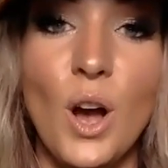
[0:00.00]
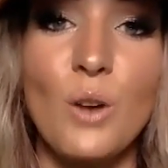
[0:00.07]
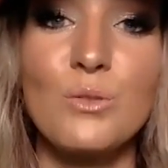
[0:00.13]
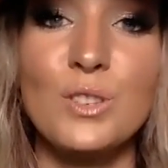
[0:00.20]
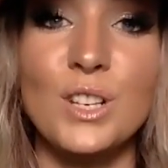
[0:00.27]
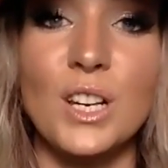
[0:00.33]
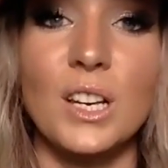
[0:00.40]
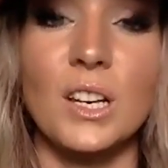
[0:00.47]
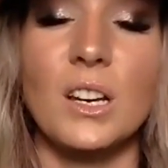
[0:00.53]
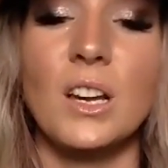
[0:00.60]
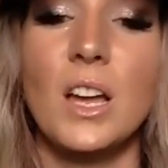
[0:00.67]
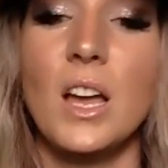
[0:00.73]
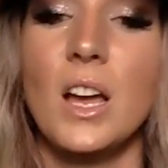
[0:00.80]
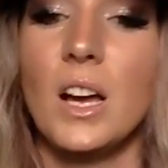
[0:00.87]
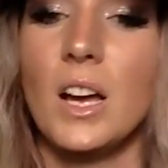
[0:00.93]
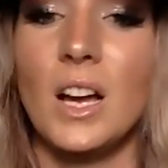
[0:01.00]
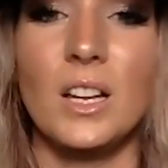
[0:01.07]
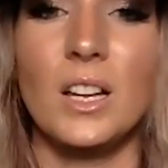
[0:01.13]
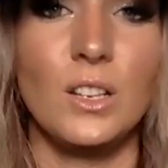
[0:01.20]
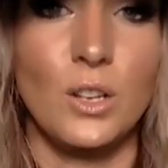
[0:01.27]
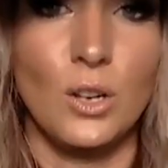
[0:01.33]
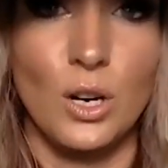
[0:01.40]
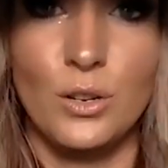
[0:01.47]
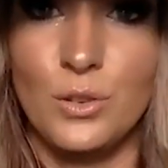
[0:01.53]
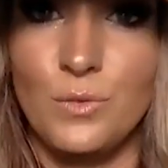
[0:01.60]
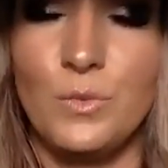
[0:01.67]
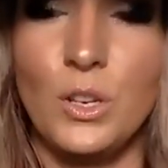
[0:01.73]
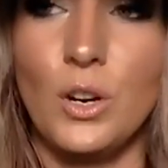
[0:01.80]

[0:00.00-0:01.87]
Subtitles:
coaching, your